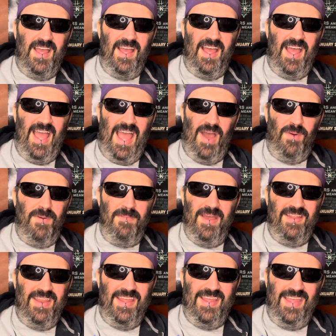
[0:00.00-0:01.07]
How
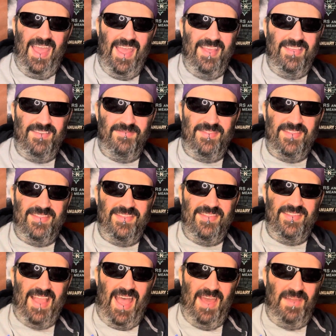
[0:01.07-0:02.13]
about in case of,
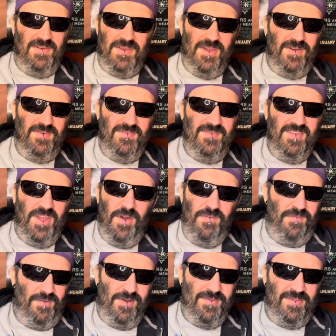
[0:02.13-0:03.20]
I don't know, go
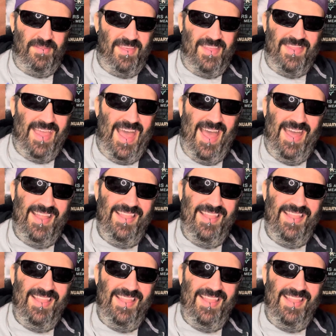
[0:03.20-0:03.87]
further than that.